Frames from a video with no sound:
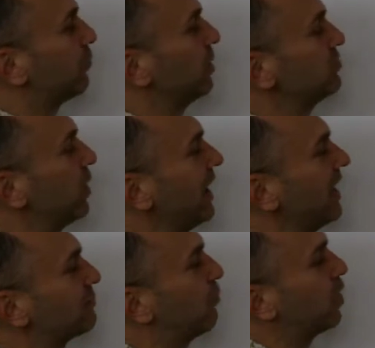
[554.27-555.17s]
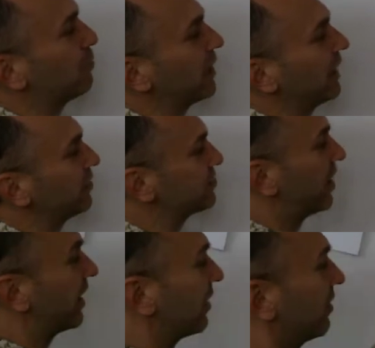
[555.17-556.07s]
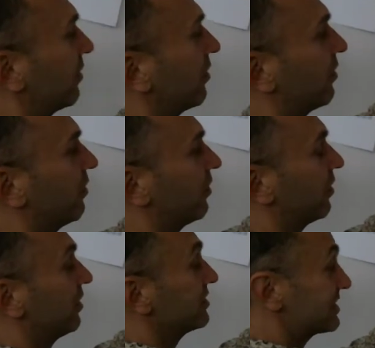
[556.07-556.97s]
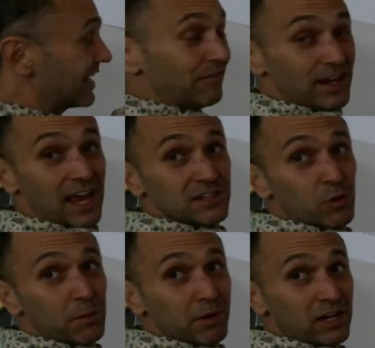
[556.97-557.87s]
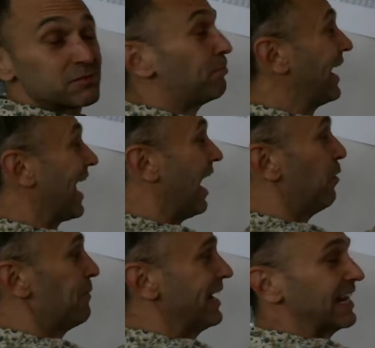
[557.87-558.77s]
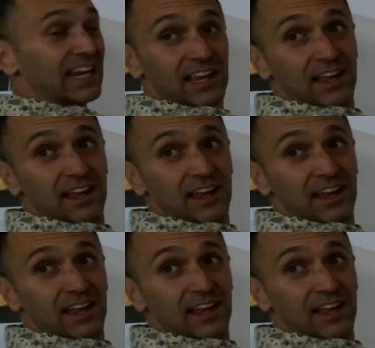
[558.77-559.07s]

Which one has more players on it? 7 has more players. By how many?